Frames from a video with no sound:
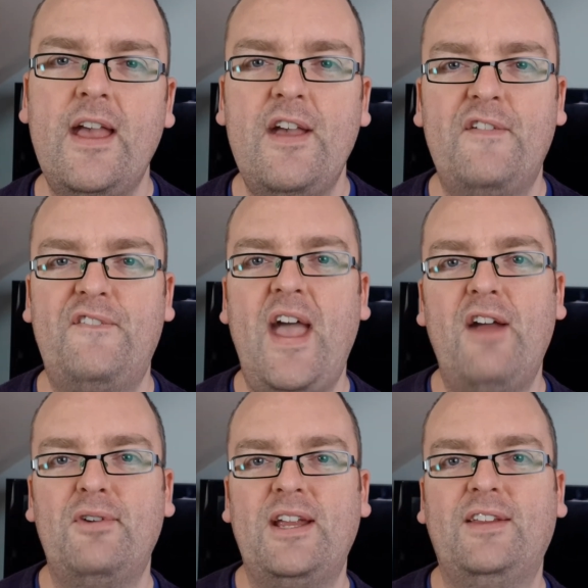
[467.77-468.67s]

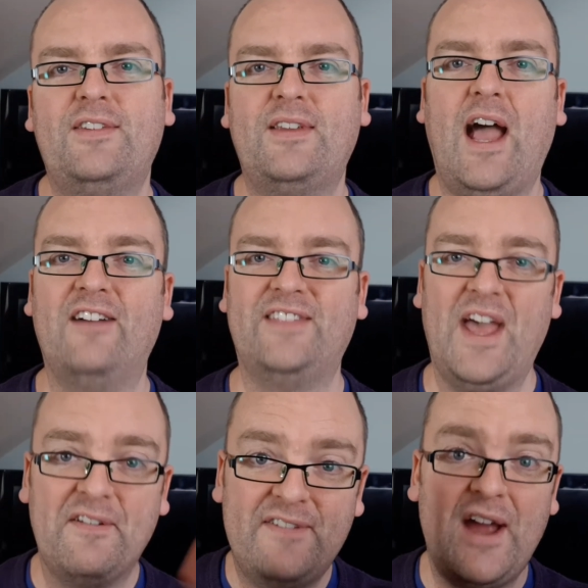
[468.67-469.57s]
Fairies have
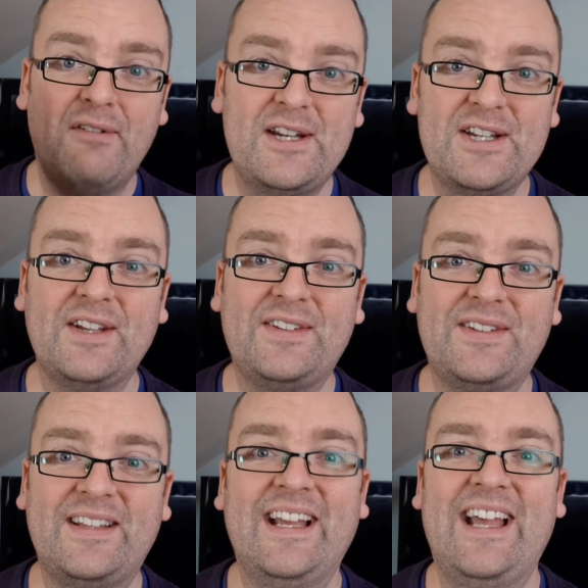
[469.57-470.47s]
their fairy
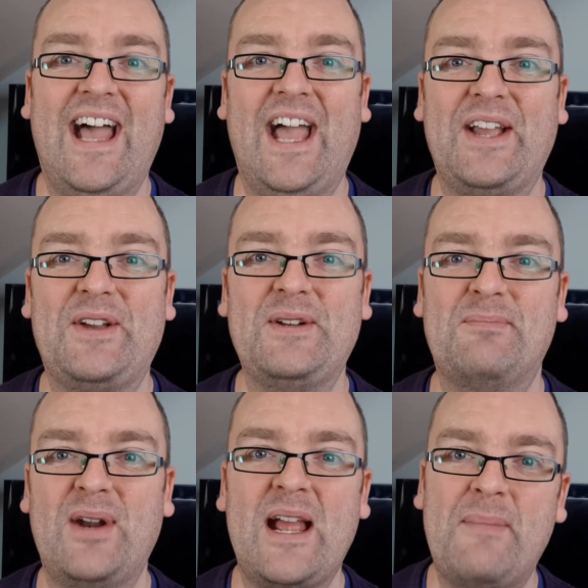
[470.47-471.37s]
dust and can
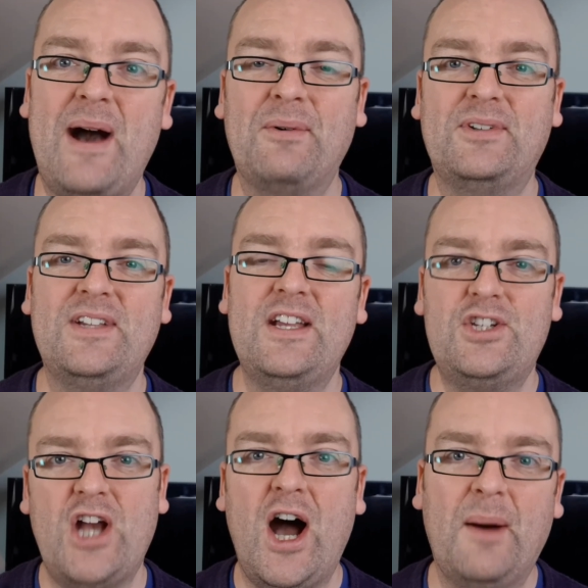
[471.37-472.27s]
bring about
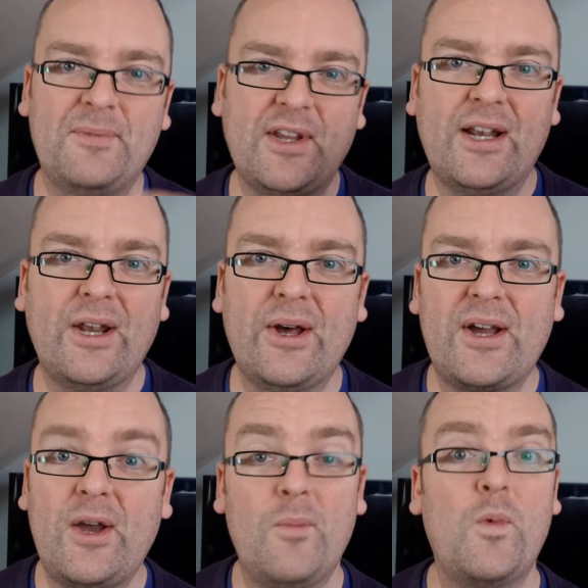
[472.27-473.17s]
charms and
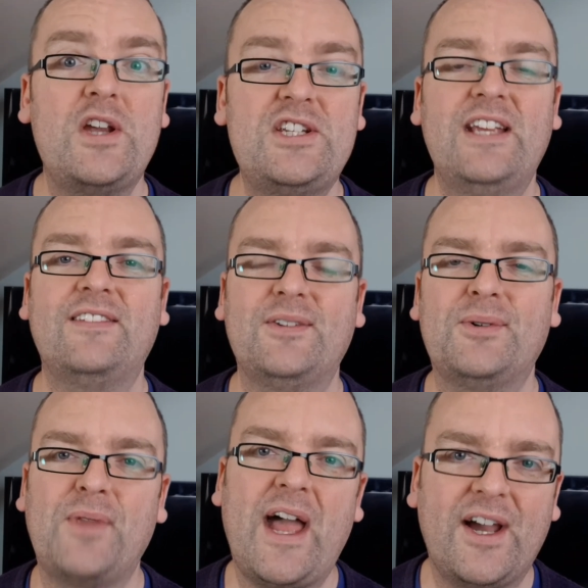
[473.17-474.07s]
luck and wishes and
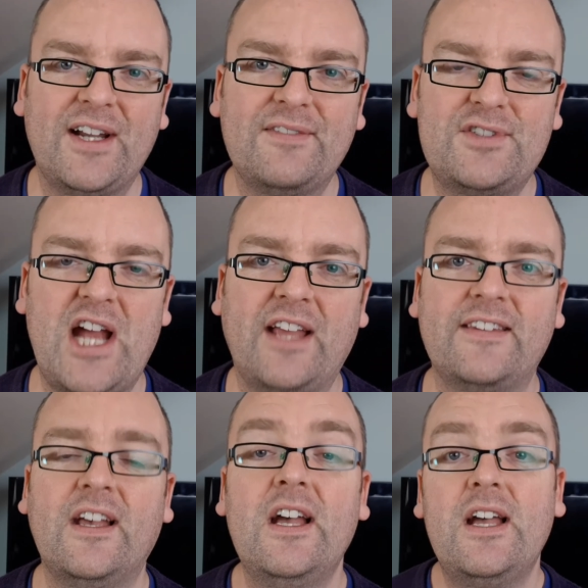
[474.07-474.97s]
all that kind of jazz.
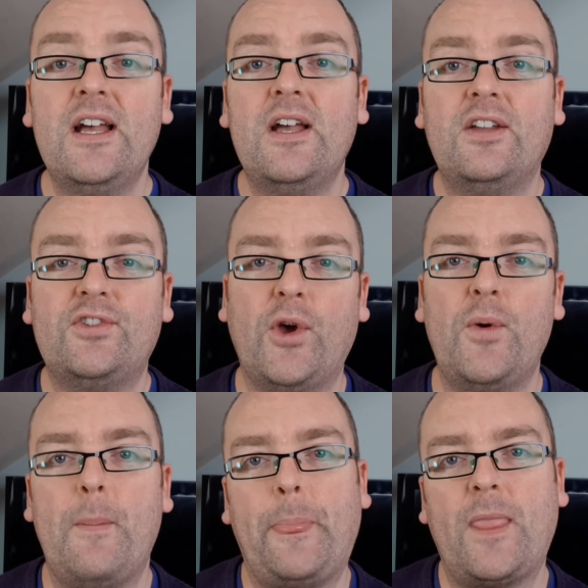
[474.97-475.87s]

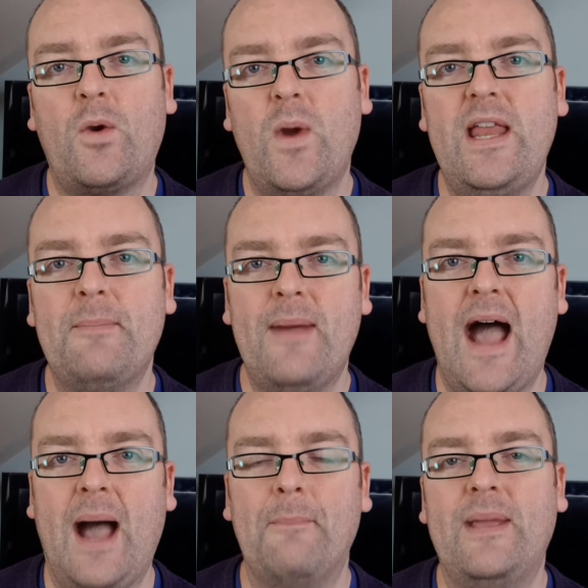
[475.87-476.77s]
So Queen
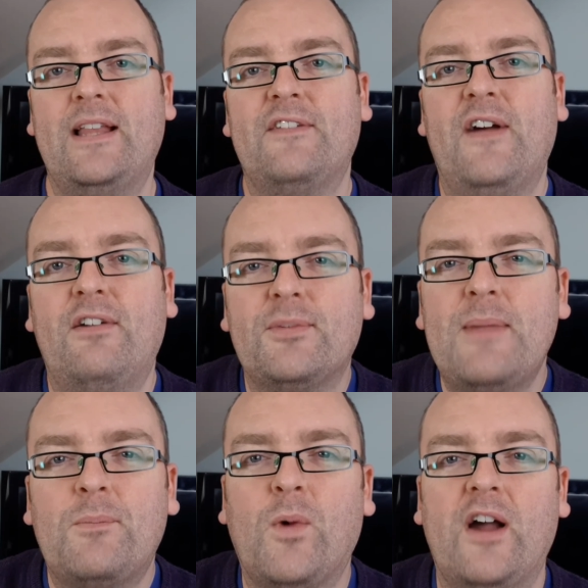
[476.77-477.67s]
Mab, being the fairies'
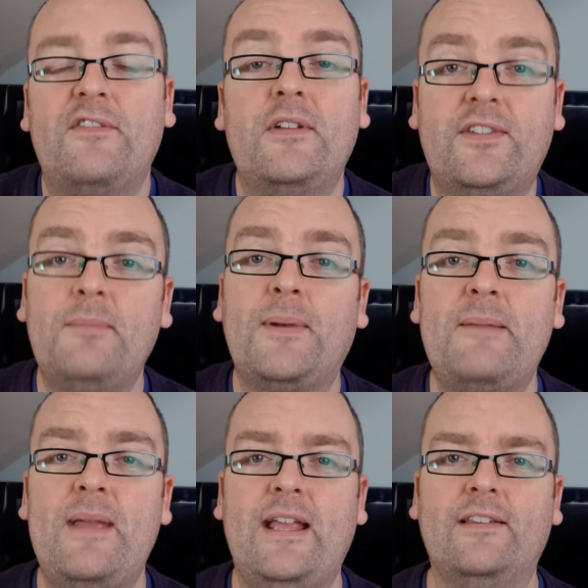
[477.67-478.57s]
midwife, simply
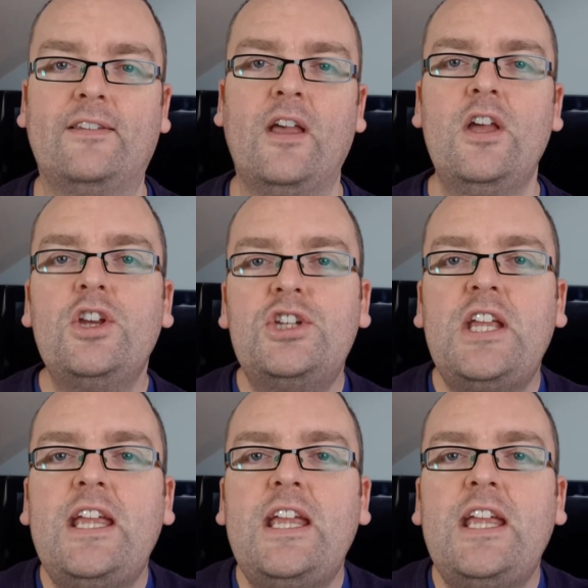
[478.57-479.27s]
means she